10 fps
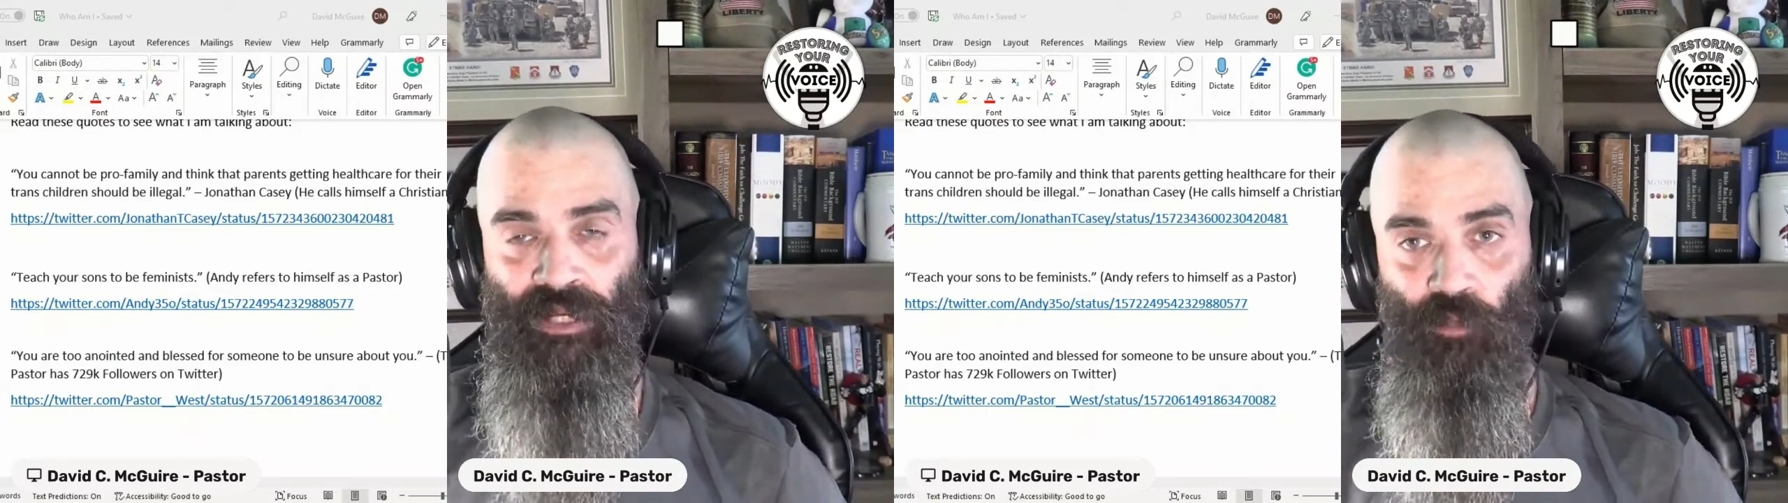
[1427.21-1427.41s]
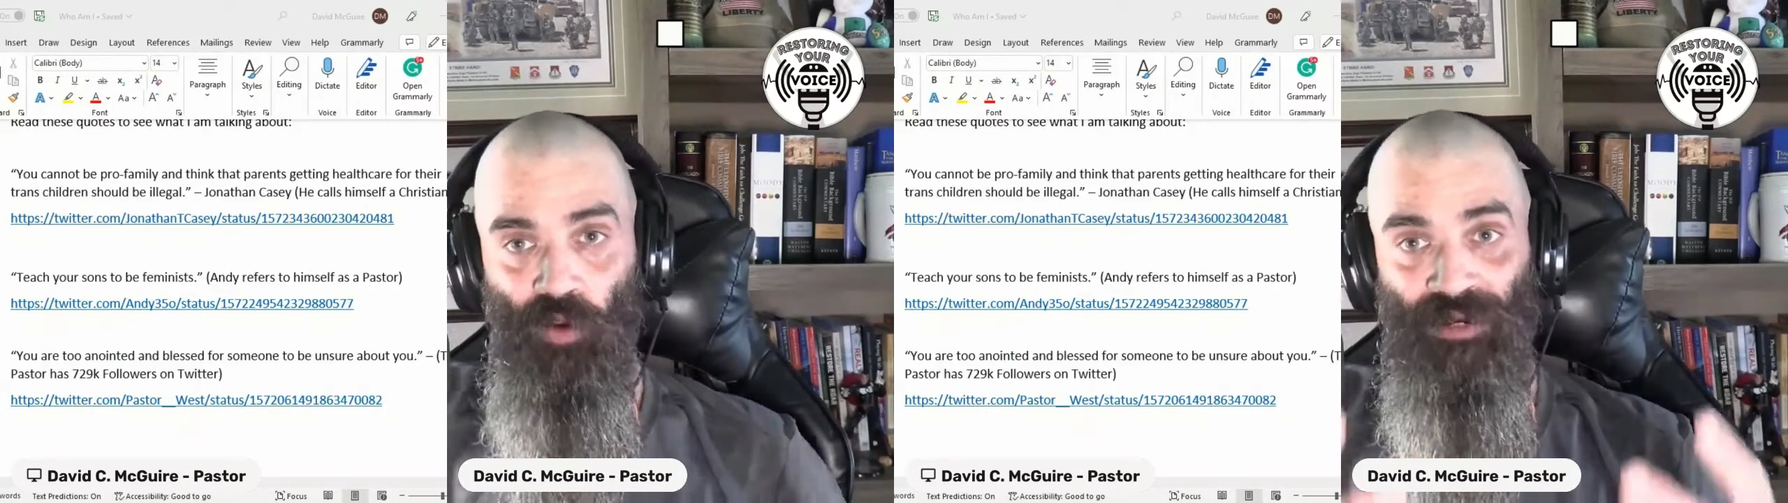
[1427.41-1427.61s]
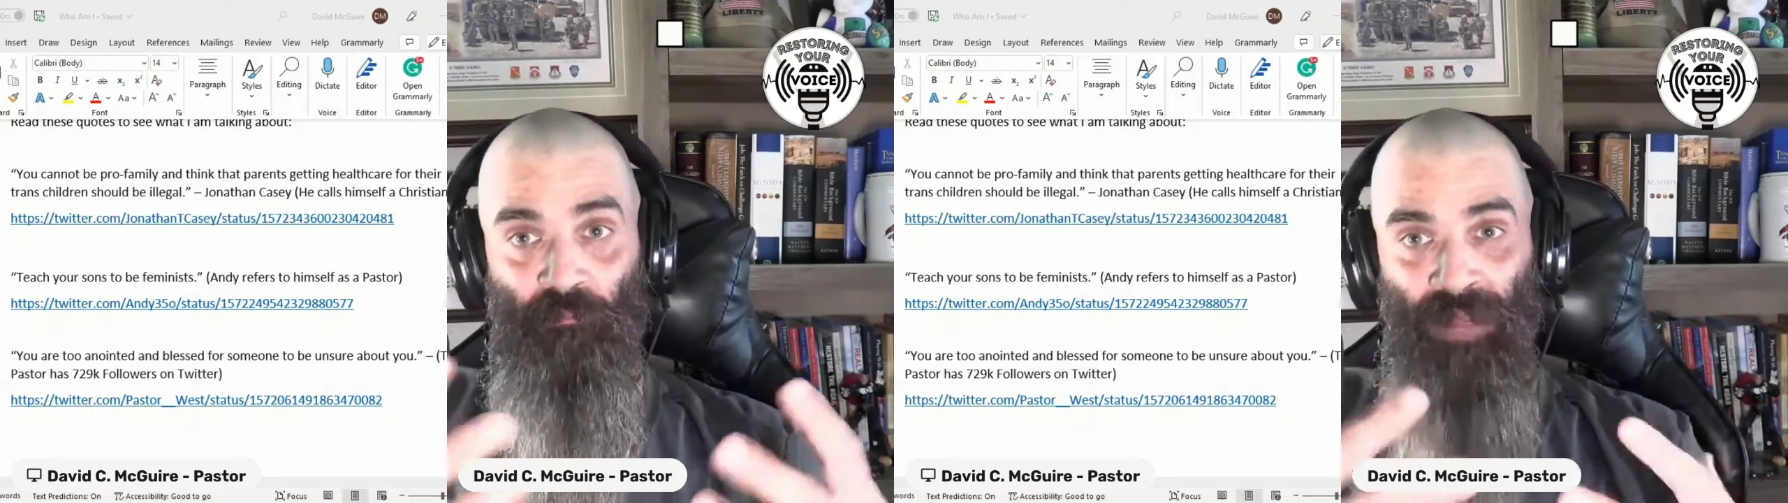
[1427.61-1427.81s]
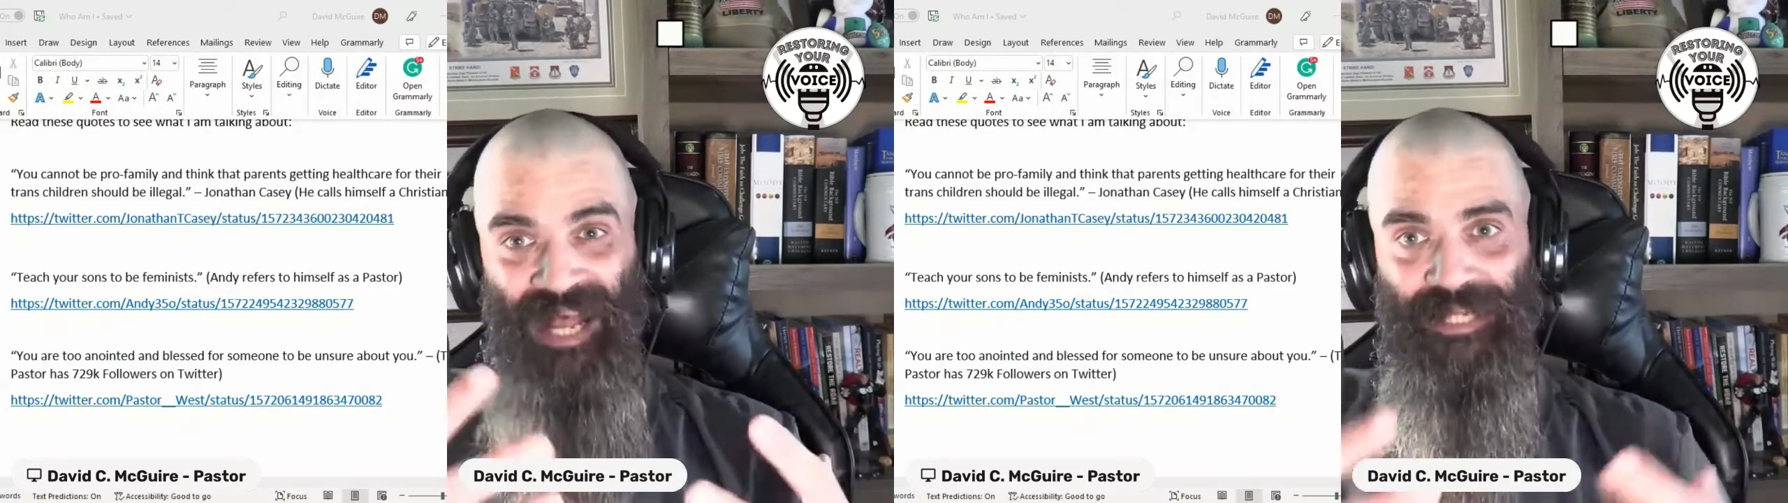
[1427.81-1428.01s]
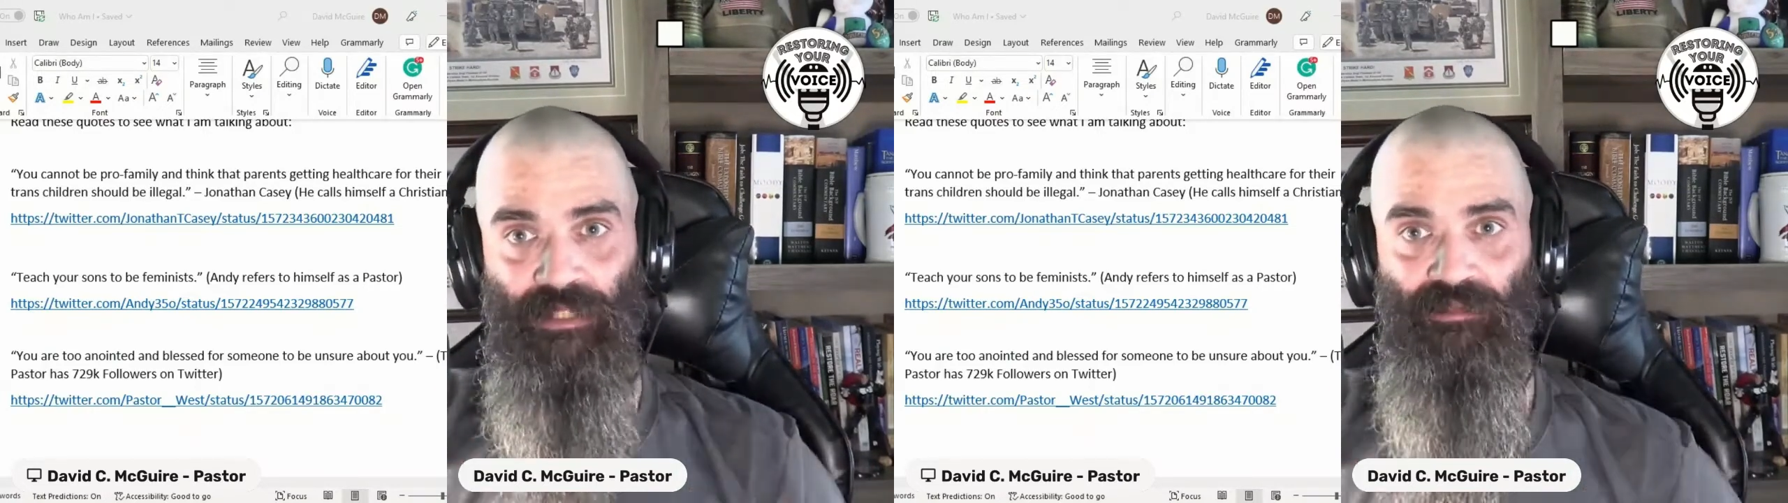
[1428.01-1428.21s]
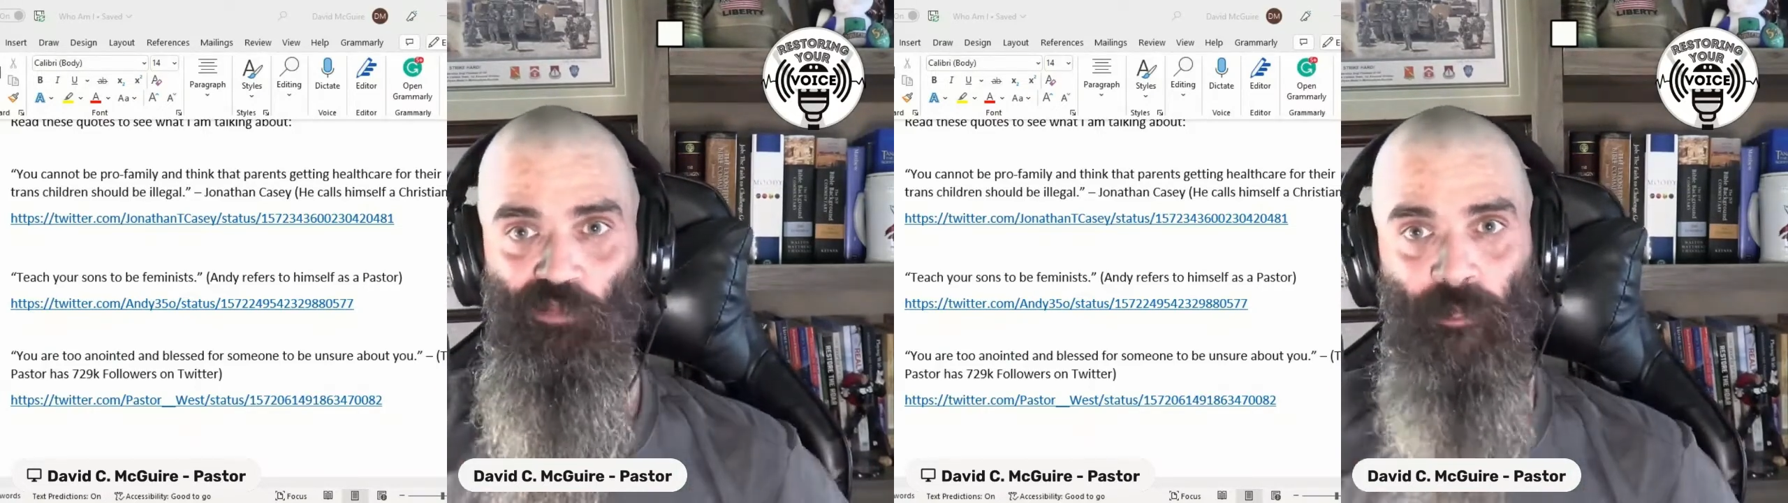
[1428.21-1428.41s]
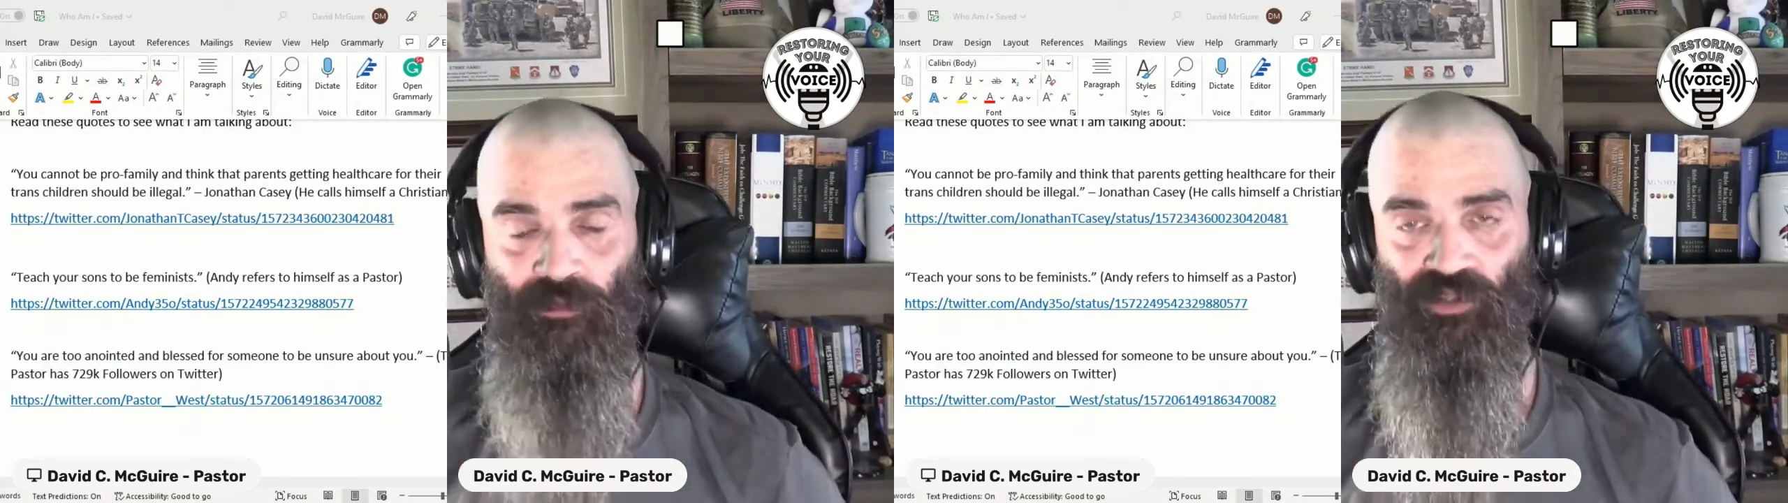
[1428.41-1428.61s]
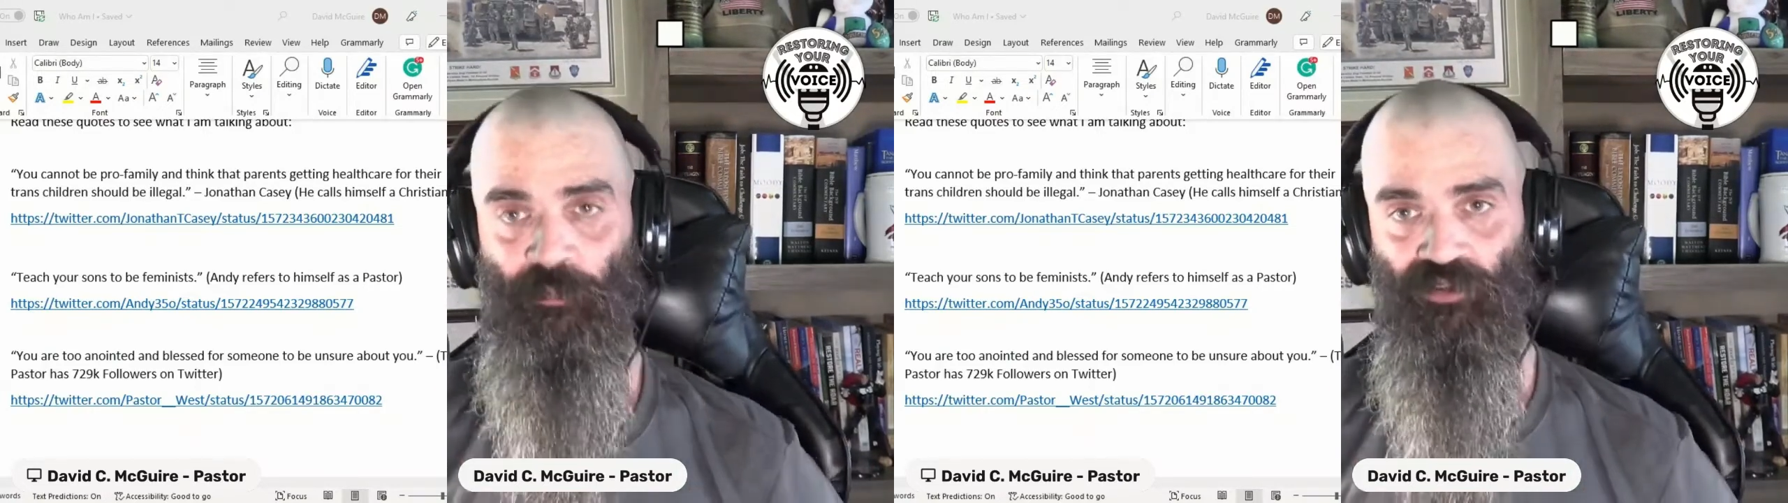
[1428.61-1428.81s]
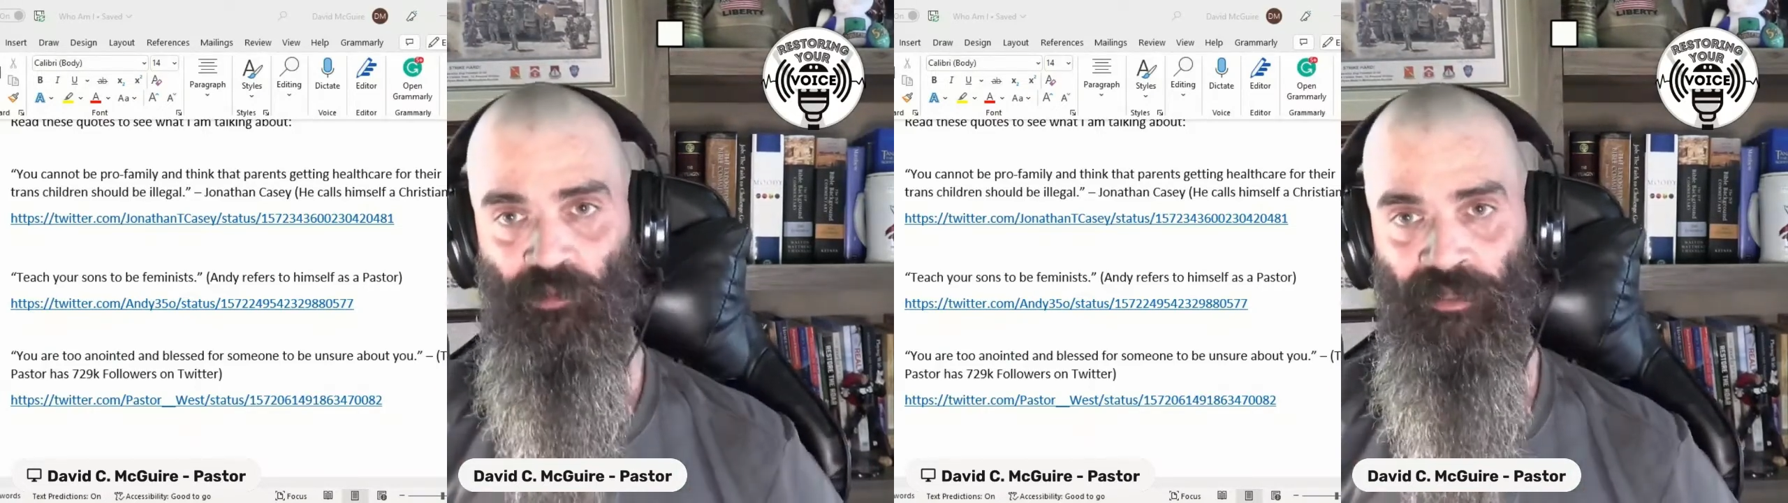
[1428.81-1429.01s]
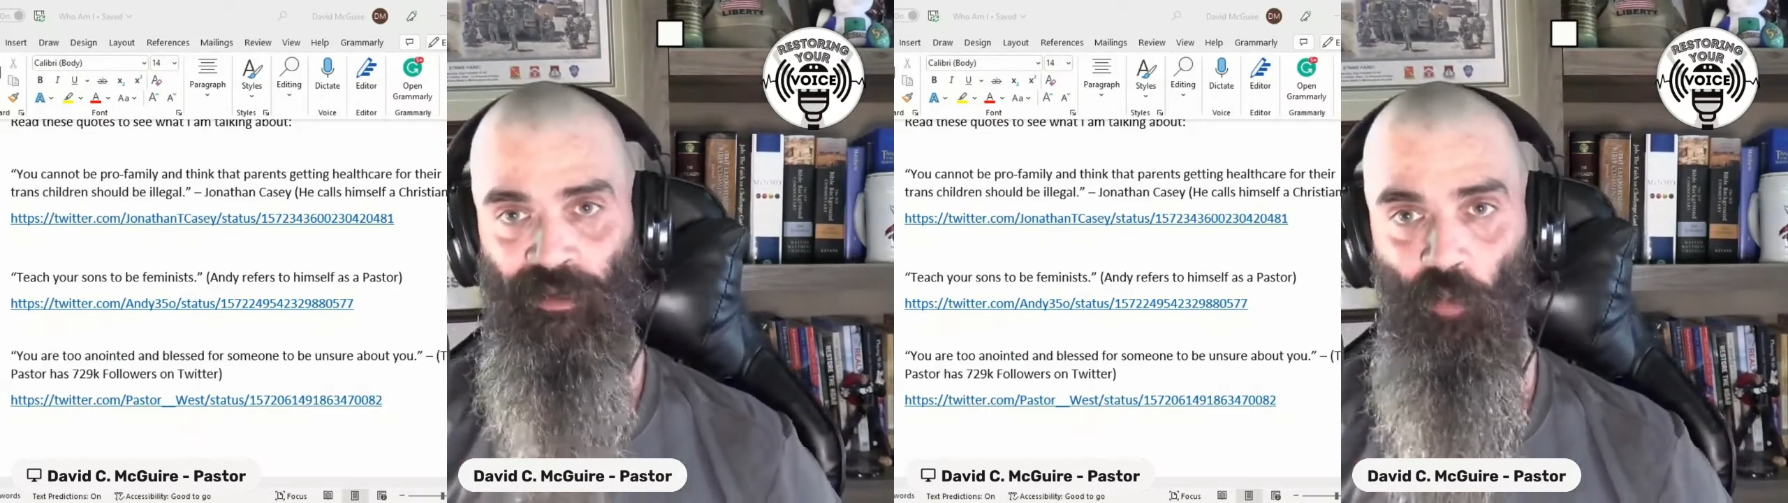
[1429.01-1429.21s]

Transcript: One body. We're supposed to be